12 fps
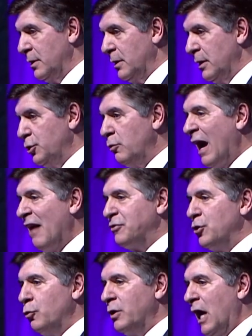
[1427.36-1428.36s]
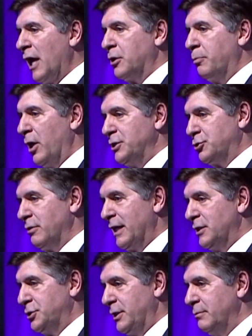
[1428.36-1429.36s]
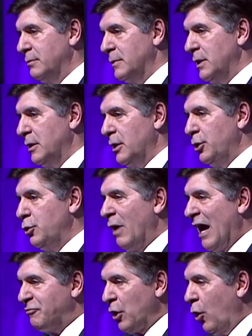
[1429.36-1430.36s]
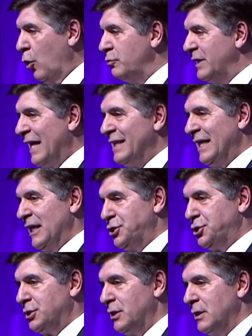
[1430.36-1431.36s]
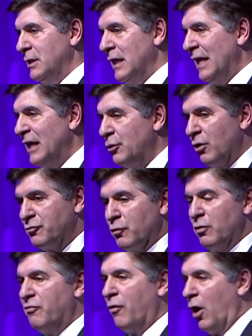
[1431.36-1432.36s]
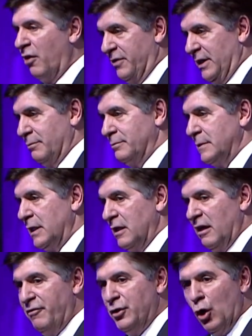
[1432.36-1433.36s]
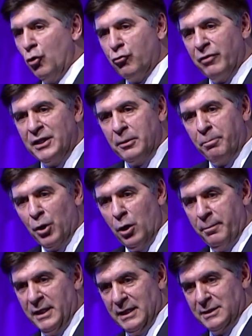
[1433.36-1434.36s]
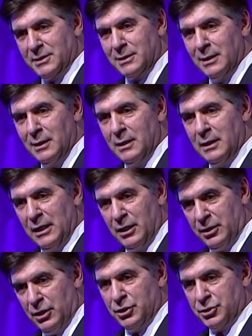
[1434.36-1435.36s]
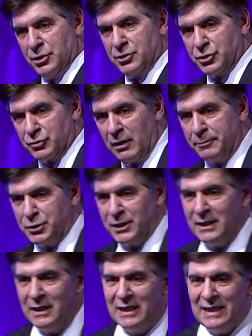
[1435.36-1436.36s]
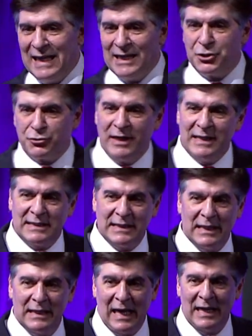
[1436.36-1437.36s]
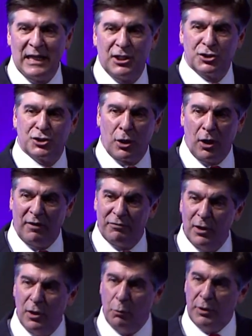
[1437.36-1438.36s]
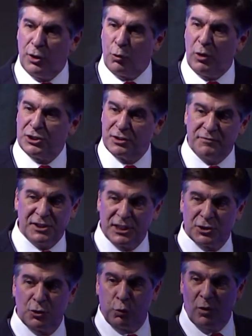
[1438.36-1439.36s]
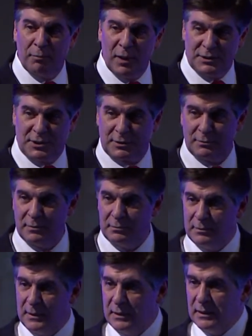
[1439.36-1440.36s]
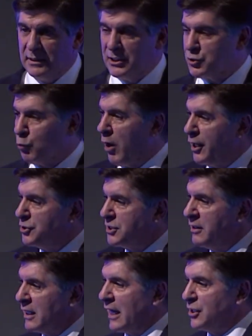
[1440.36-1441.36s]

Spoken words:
you have to do an occupy strategy. You have to own that niche, and then you have to evolve it. If you don't create the permanence in a digital disruption, they transient and they dissolve within a question of 6 to 12 months. This is why you see a lot of